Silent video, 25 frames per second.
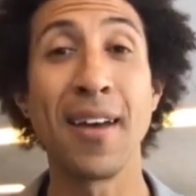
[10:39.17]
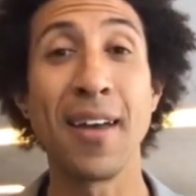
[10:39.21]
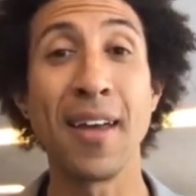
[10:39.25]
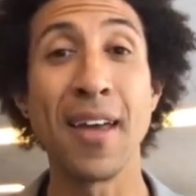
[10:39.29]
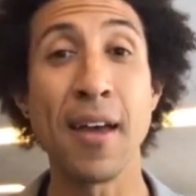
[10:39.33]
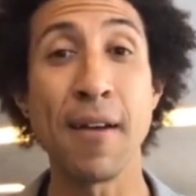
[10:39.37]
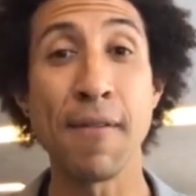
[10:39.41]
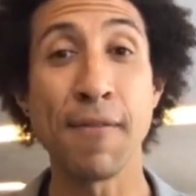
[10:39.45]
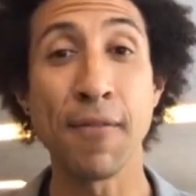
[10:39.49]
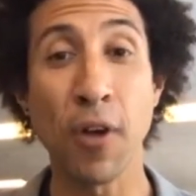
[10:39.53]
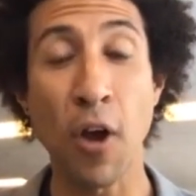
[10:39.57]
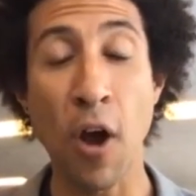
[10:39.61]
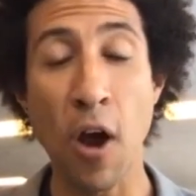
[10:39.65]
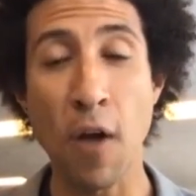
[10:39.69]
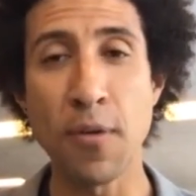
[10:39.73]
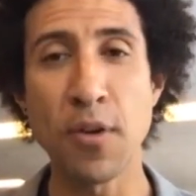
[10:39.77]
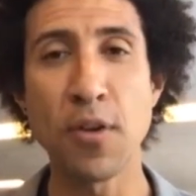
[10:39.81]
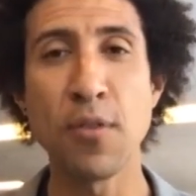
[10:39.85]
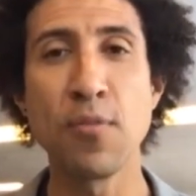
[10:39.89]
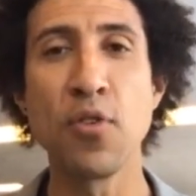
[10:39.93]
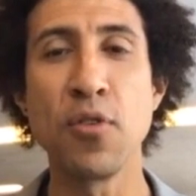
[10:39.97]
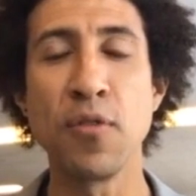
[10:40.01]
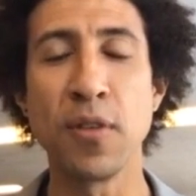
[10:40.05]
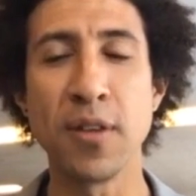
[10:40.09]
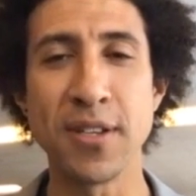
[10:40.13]
If carbon
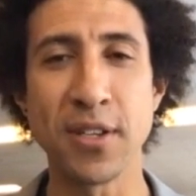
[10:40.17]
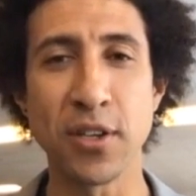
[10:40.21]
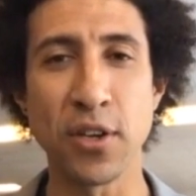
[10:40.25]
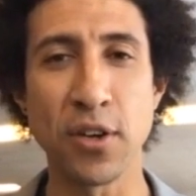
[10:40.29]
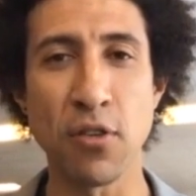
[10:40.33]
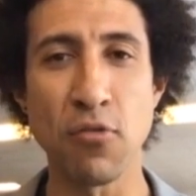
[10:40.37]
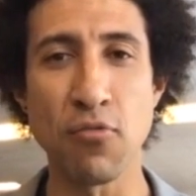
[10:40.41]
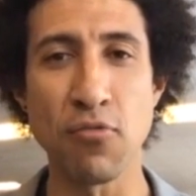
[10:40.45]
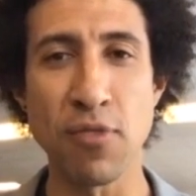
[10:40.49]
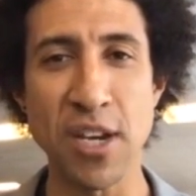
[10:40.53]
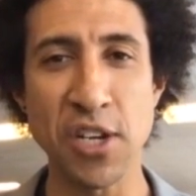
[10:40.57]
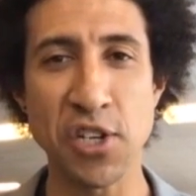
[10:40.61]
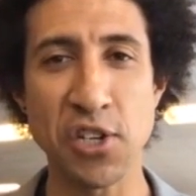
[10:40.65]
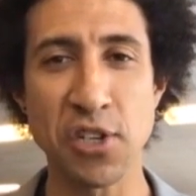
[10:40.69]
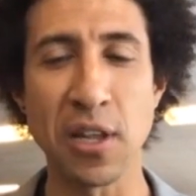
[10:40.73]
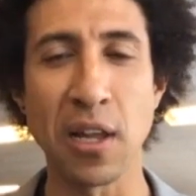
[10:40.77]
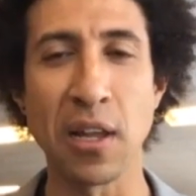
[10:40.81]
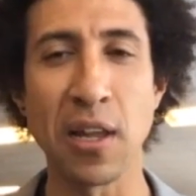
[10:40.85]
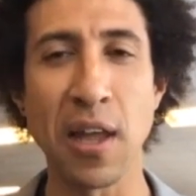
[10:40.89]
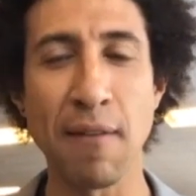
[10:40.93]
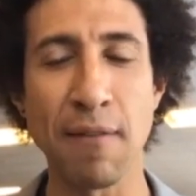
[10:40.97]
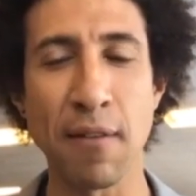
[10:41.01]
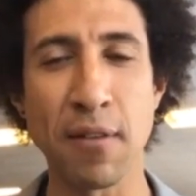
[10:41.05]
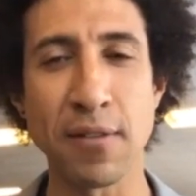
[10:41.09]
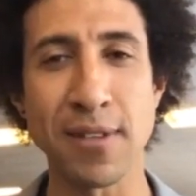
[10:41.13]
removal is going to reach the
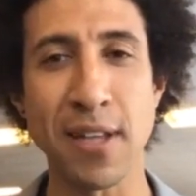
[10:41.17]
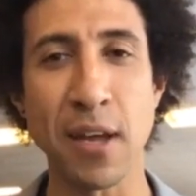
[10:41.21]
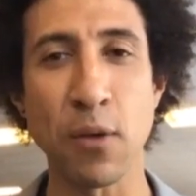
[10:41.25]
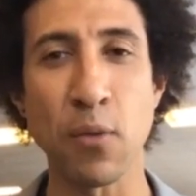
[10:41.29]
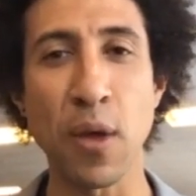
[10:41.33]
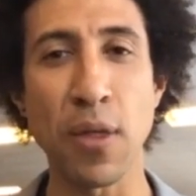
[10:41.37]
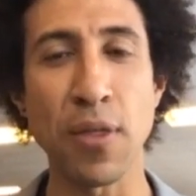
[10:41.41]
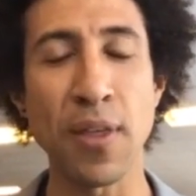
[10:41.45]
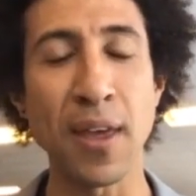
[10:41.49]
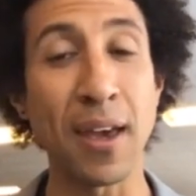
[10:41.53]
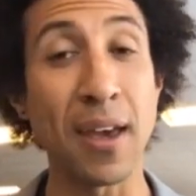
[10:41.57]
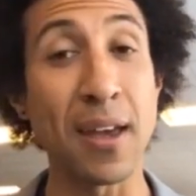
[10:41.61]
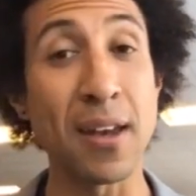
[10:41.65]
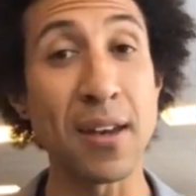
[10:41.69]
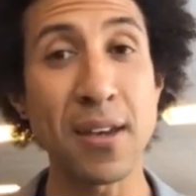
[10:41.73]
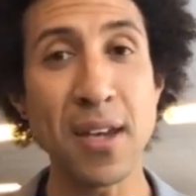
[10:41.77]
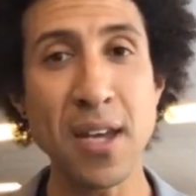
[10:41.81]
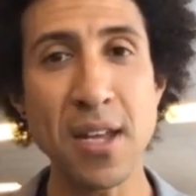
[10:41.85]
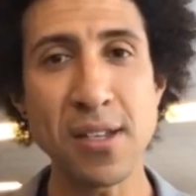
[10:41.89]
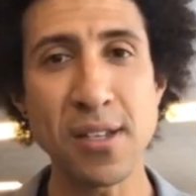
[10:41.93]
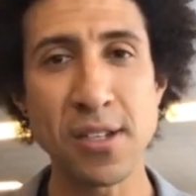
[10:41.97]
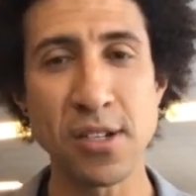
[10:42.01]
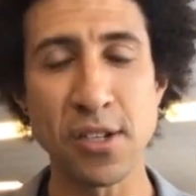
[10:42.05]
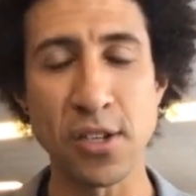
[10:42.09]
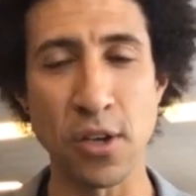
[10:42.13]
levels that we think it
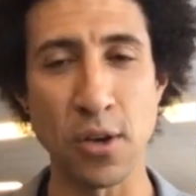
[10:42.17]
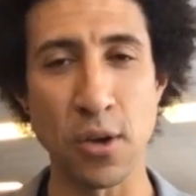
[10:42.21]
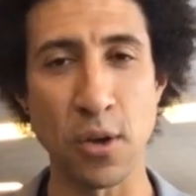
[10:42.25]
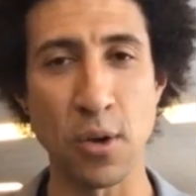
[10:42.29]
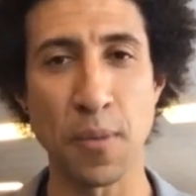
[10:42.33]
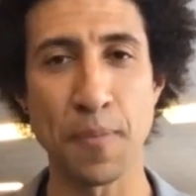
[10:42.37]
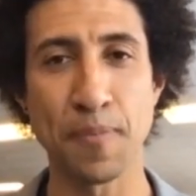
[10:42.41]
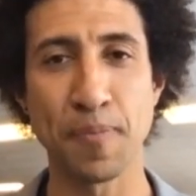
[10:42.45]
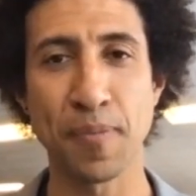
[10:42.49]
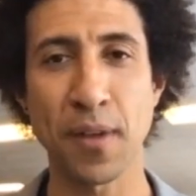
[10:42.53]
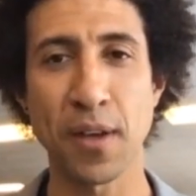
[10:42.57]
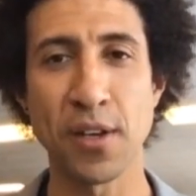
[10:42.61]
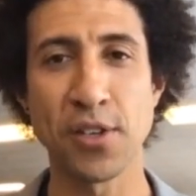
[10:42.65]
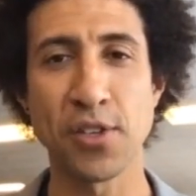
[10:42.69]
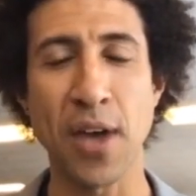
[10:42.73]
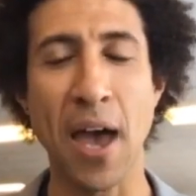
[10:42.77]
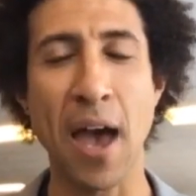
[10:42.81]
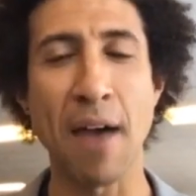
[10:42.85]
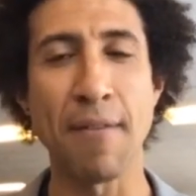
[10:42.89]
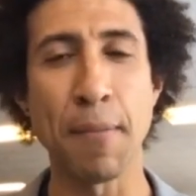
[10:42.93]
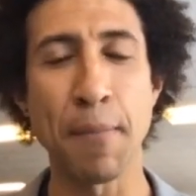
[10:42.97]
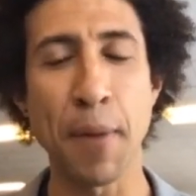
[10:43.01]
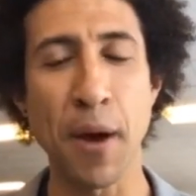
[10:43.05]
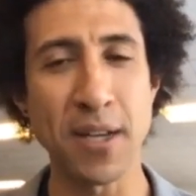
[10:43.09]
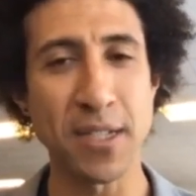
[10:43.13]
needs to
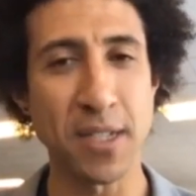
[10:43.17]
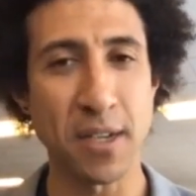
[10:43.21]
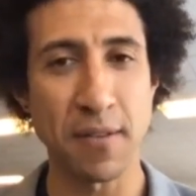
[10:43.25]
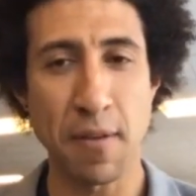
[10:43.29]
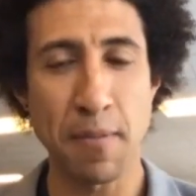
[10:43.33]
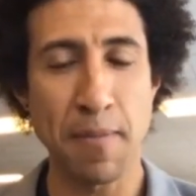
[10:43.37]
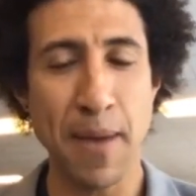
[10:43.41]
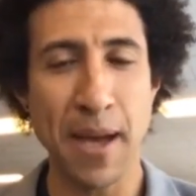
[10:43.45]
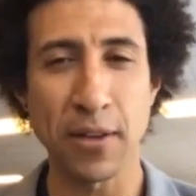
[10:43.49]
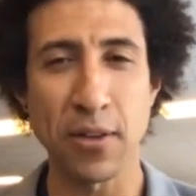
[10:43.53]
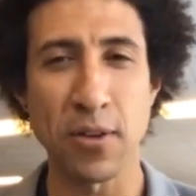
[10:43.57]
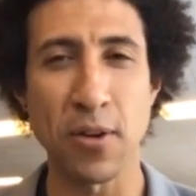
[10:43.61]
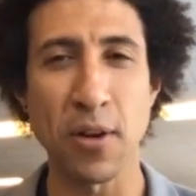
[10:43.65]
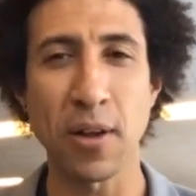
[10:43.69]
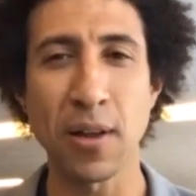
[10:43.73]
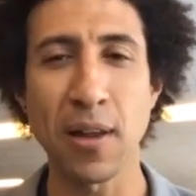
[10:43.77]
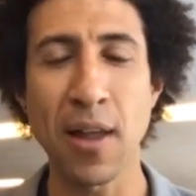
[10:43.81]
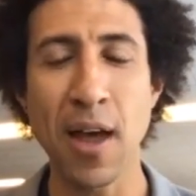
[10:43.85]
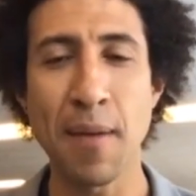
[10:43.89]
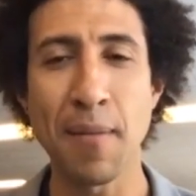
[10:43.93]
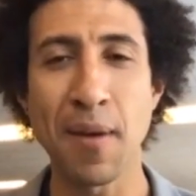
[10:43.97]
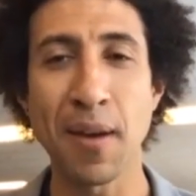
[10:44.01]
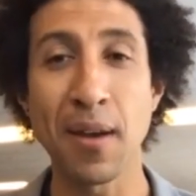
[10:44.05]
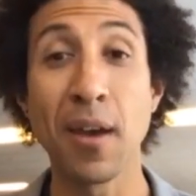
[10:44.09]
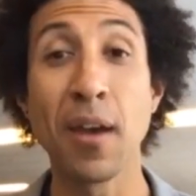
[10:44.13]
have a positive impact on our
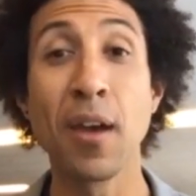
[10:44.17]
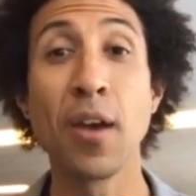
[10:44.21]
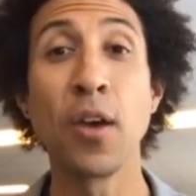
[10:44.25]
climate,